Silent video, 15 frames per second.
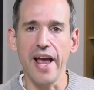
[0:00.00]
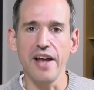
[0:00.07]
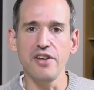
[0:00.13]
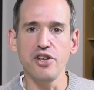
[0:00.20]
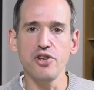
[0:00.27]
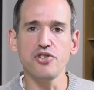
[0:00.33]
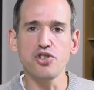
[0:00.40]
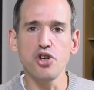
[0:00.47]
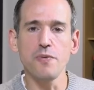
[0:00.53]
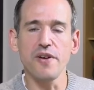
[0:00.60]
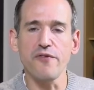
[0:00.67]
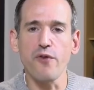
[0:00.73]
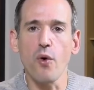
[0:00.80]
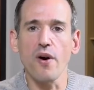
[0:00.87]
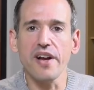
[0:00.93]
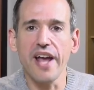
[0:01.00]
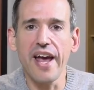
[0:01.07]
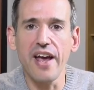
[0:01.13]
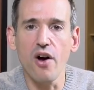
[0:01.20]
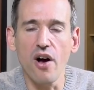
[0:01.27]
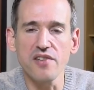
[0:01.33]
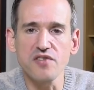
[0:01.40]
And YouTube at
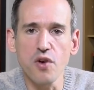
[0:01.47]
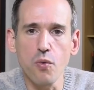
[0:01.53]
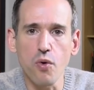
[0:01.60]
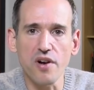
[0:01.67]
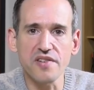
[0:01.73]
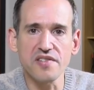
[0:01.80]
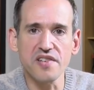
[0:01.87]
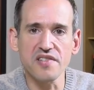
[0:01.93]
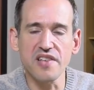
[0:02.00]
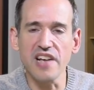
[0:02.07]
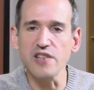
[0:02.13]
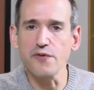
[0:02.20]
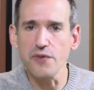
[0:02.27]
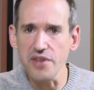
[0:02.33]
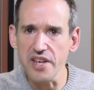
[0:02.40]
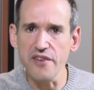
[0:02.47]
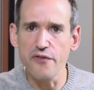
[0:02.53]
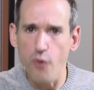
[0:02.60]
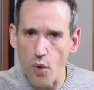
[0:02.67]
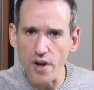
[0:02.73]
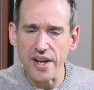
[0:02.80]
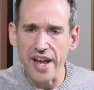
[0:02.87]
4K also works successfully.
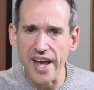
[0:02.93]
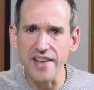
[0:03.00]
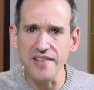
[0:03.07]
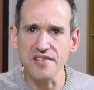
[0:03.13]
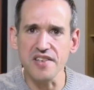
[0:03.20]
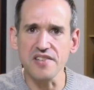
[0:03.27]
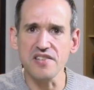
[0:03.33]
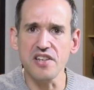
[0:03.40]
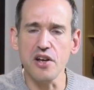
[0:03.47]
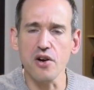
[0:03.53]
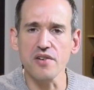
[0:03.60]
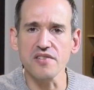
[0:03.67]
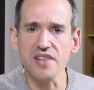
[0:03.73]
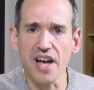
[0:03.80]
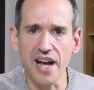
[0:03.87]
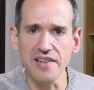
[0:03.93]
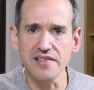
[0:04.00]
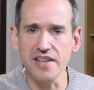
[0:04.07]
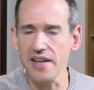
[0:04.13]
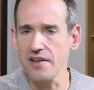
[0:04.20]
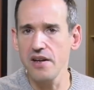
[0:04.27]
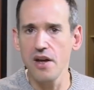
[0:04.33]
4K 60 hertz
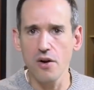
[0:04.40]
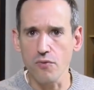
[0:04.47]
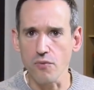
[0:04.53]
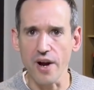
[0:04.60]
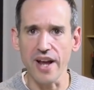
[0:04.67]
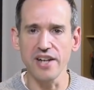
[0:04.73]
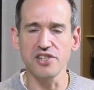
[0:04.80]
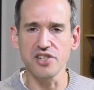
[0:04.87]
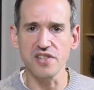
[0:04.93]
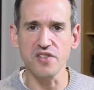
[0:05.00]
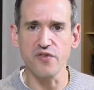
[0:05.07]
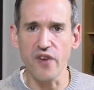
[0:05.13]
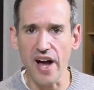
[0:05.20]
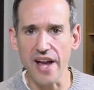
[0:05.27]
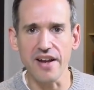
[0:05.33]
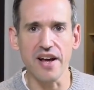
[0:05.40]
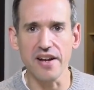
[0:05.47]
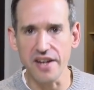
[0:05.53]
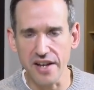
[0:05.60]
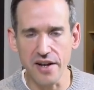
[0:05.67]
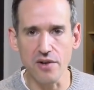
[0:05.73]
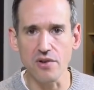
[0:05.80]
content ran just fine
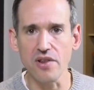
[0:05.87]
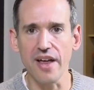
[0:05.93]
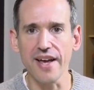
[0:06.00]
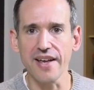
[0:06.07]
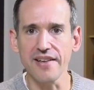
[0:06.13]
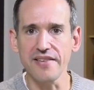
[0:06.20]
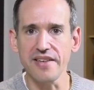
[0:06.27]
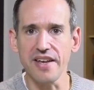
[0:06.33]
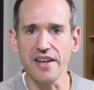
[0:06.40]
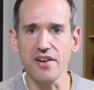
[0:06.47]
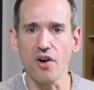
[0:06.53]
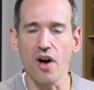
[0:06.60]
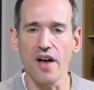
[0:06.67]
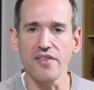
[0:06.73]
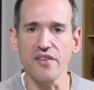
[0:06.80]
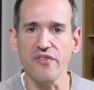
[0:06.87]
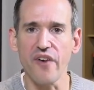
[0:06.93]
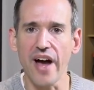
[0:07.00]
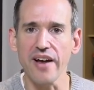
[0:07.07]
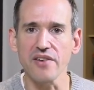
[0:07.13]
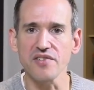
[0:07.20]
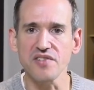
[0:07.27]
on here, like it did on the
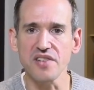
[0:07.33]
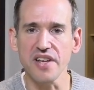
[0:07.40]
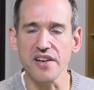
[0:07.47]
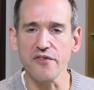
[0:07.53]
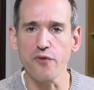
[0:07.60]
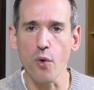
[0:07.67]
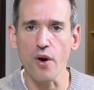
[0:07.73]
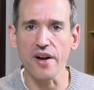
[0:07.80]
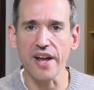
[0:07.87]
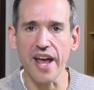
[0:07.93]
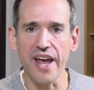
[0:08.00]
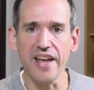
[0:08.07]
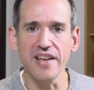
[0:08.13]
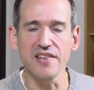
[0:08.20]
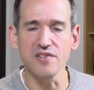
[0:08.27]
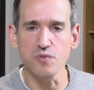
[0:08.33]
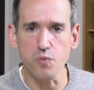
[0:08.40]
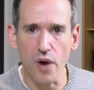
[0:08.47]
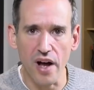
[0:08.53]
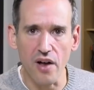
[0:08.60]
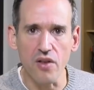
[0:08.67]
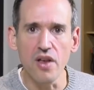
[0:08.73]
Fire Stick 4K as
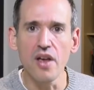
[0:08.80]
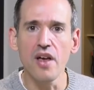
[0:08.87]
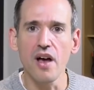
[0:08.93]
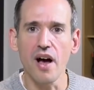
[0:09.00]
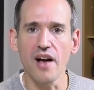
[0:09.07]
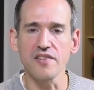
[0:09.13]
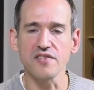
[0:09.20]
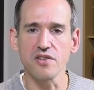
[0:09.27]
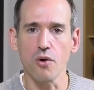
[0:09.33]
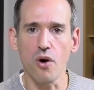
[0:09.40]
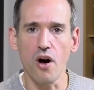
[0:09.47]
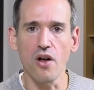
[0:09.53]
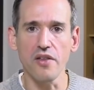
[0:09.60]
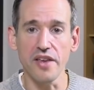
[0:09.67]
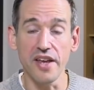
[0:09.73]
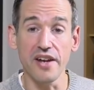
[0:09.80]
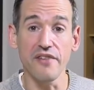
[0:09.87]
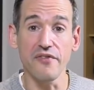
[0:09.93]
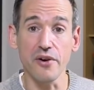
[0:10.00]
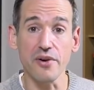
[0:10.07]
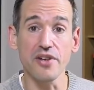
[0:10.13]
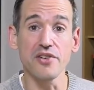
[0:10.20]
well. Uh, so, all in a
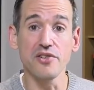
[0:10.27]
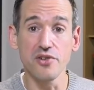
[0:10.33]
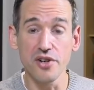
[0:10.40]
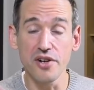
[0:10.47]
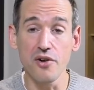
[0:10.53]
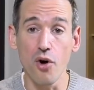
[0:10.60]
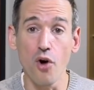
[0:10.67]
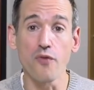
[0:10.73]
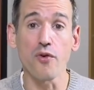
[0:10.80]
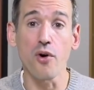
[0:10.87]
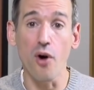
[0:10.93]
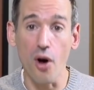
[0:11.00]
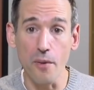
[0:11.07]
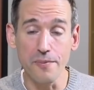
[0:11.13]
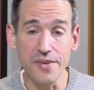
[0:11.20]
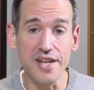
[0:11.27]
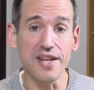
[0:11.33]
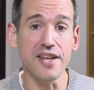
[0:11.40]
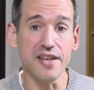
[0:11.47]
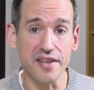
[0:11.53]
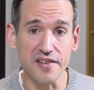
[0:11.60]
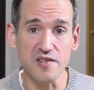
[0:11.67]
very good overall
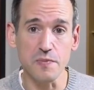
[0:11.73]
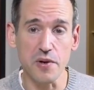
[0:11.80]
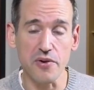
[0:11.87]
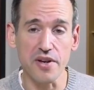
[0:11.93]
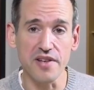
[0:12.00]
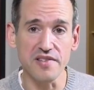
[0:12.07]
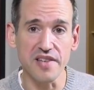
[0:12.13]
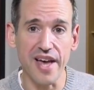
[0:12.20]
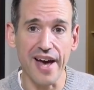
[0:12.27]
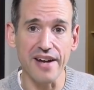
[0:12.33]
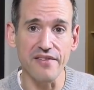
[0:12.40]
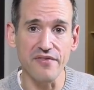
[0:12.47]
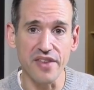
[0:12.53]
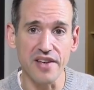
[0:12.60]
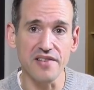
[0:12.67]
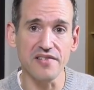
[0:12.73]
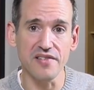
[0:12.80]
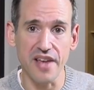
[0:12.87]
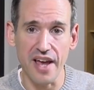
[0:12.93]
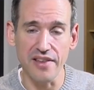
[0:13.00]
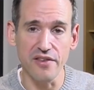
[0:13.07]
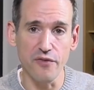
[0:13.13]
media experience out of
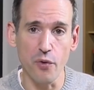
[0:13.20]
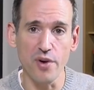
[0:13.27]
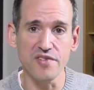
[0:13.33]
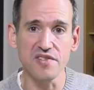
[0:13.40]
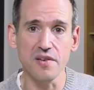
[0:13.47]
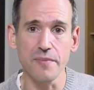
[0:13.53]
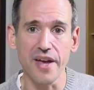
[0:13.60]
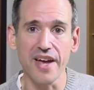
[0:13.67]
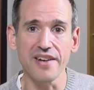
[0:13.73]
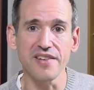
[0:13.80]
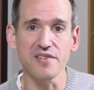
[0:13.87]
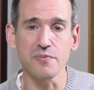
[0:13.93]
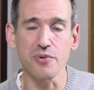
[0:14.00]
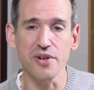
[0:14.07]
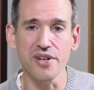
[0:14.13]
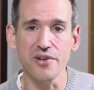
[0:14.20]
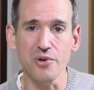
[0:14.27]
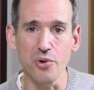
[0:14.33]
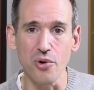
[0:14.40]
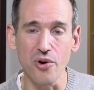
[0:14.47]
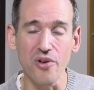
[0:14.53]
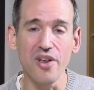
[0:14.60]
this, and the voice command is pretty
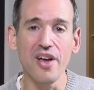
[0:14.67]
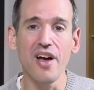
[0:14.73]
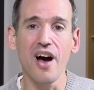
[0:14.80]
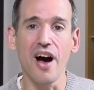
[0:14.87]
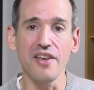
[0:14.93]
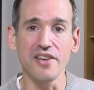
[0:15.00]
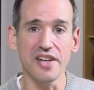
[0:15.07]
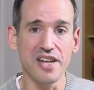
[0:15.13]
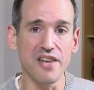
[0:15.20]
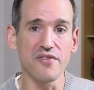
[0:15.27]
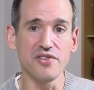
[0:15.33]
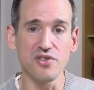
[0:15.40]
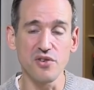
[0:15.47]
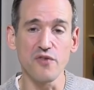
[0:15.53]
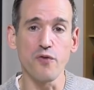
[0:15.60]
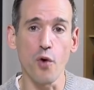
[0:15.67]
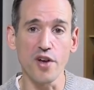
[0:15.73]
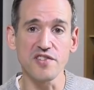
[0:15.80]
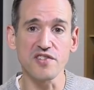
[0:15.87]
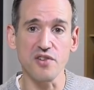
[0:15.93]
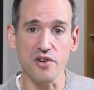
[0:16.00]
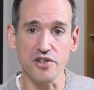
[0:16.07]
cool. Uh, you can even do
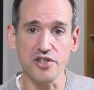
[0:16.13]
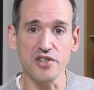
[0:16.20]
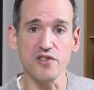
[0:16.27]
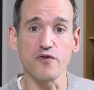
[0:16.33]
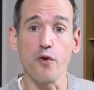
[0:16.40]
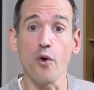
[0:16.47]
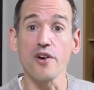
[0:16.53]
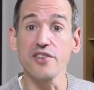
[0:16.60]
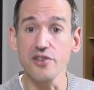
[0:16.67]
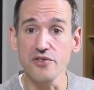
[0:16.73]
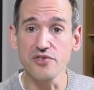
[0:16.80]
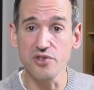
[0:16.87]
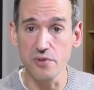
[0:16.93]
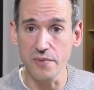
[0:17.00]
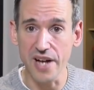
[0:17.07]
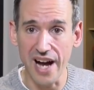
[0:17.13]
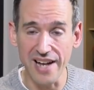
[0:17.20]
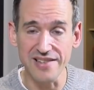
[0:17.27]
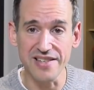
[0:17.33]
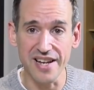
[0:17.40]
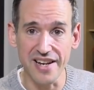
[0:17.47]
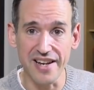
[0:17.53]
voice searches for YouTube
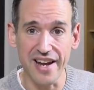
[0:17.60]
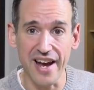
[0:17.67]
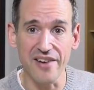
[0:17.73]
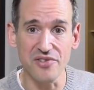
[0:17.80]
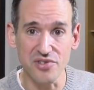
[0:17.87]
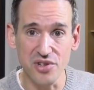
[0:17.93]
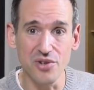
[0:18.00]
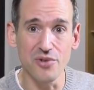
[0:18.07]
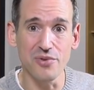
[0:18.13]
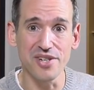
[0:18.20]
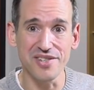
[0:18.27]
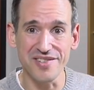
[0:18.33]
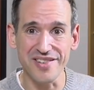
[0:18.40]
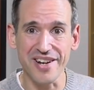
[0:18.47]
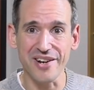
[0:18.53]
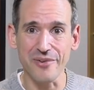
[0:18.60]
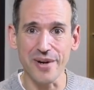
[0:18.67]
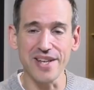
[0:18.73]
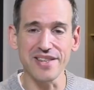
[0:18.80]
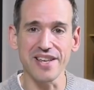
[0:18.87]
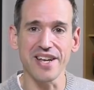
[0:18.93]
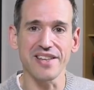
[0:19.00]
content now, too, which is a
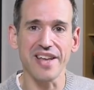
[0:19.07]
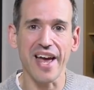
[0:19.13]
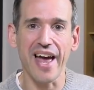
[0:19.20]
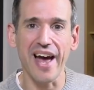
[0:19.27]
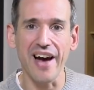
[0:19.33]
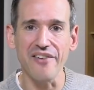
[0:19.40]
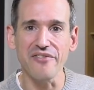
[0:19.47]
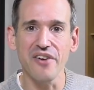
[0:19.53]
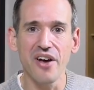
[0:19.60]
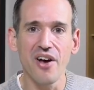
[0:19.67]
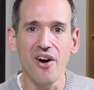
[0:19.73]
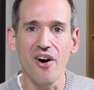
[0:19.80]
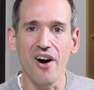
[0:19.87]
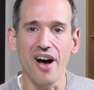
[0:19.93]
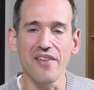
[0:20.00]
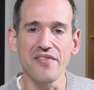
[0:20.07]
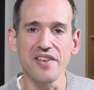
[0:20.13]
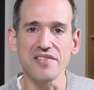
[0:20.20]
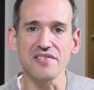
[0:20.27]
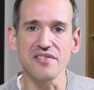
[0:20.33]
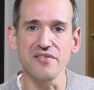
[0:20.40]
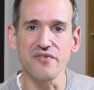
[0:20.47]
great thing to have on
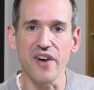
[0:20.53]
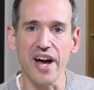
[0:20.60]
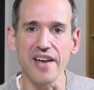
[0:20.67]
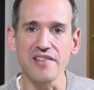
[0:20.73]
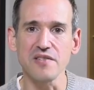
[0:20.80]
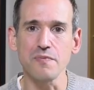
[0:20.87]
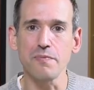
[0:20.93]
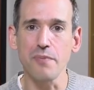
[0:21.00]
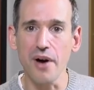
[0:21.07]
this device.